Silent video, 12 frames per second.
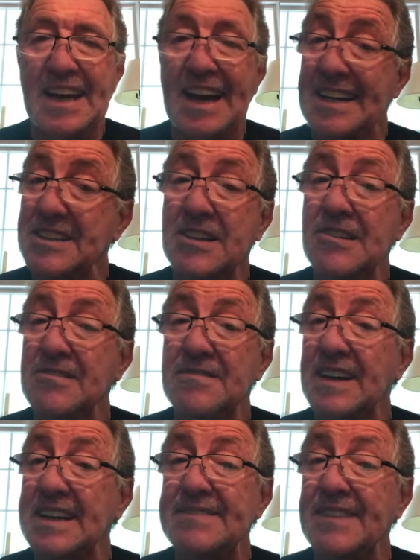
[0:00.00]
And so
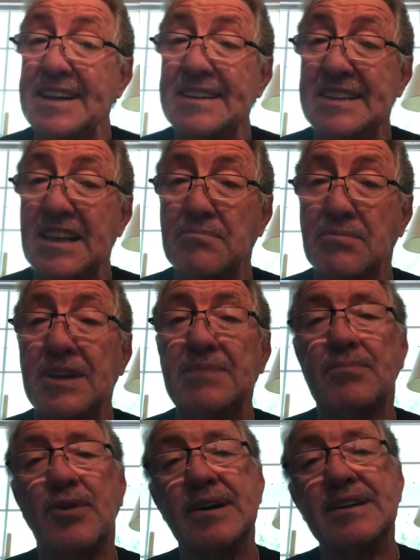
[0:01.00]
very, very simply
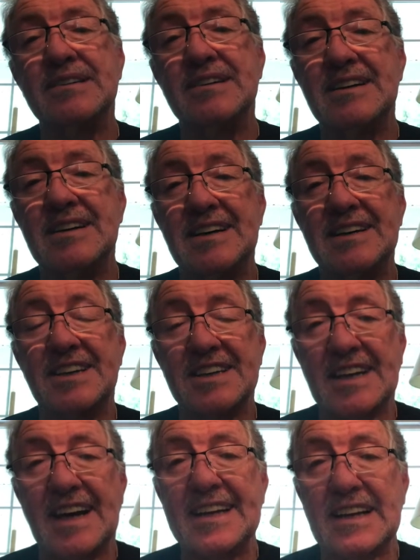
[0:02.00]
put, the
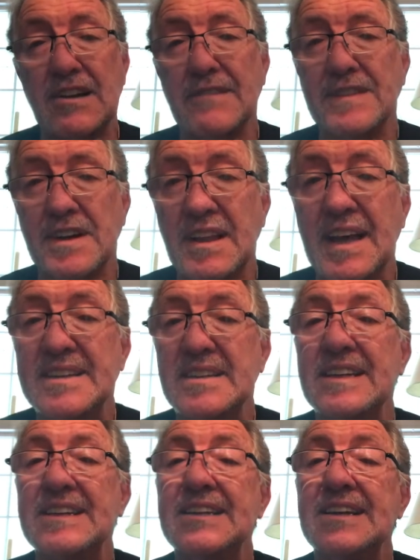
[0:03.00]
title of the
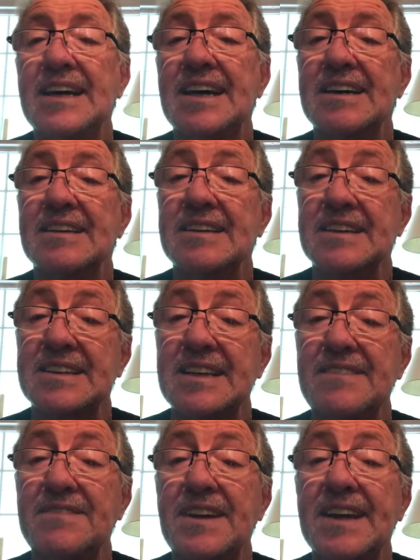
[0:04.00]
lesson this
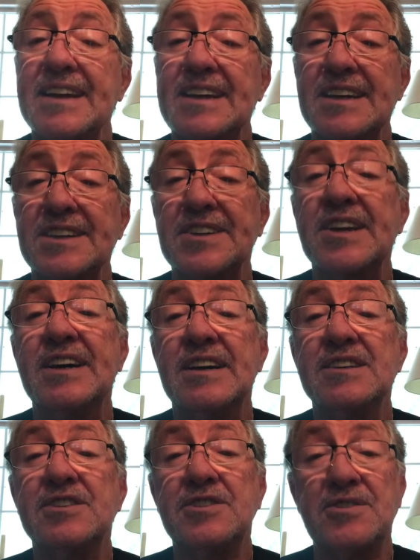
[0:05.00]
evening is
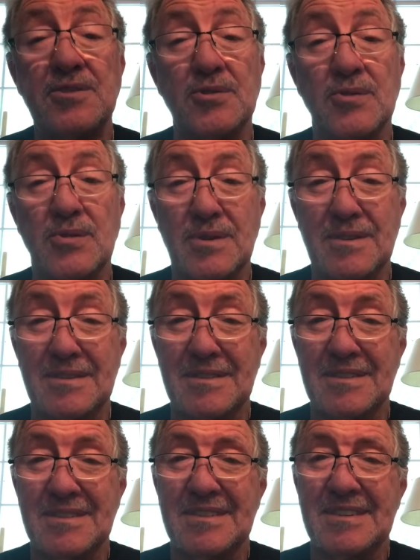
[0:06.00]
Two.
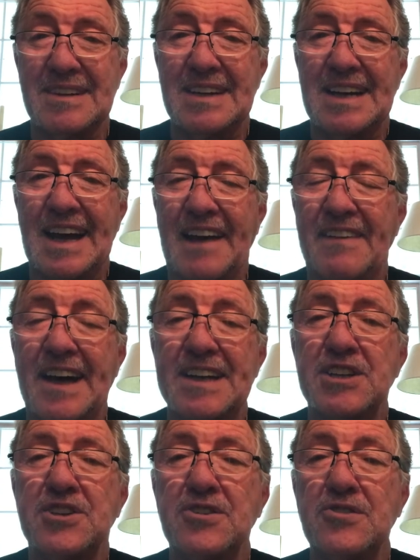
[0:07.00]
And
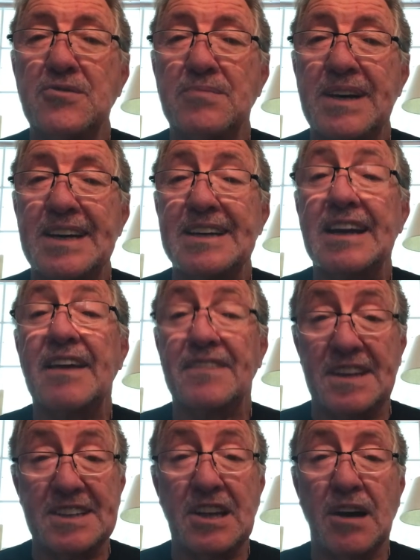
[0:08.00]
that two being
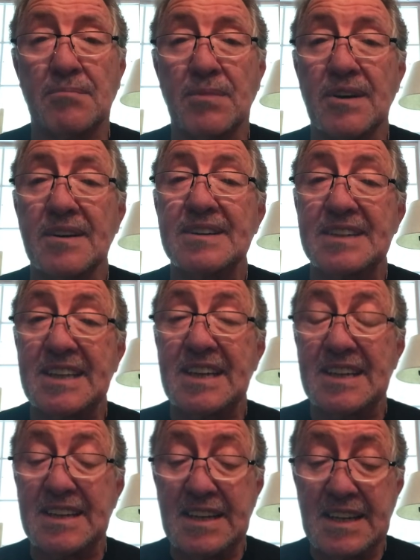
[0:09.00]
the number
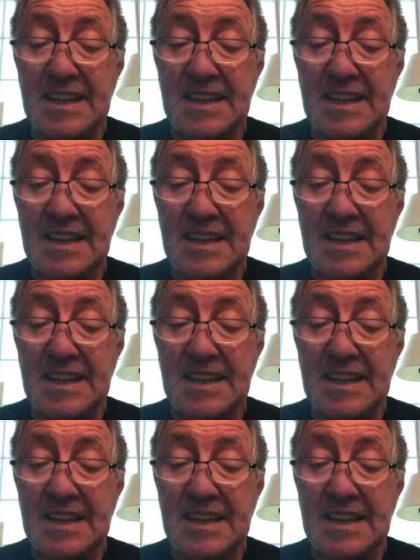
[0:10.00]
T-W-O.